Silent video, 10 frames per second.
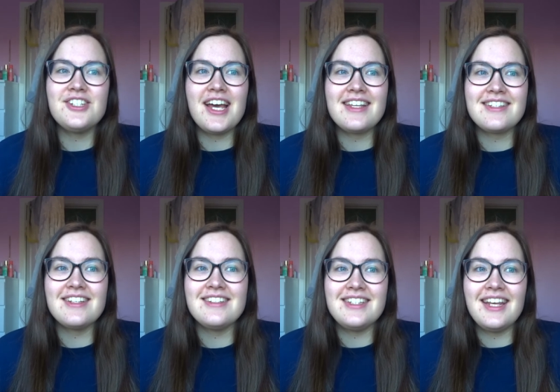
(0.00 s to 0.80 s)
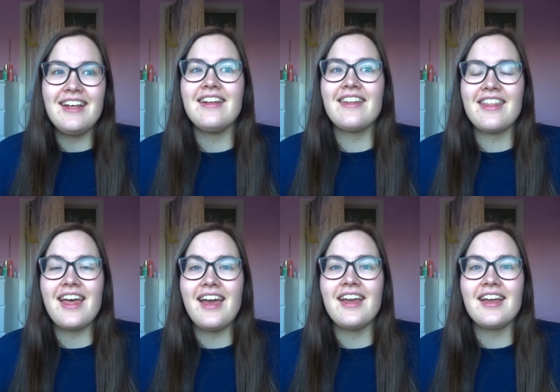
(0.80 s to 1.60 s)
Jess and Dean
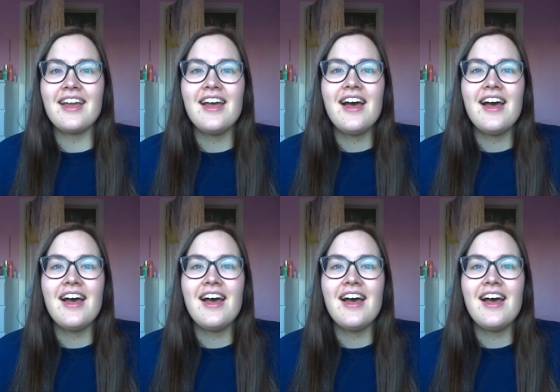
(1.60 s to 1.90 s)
thing.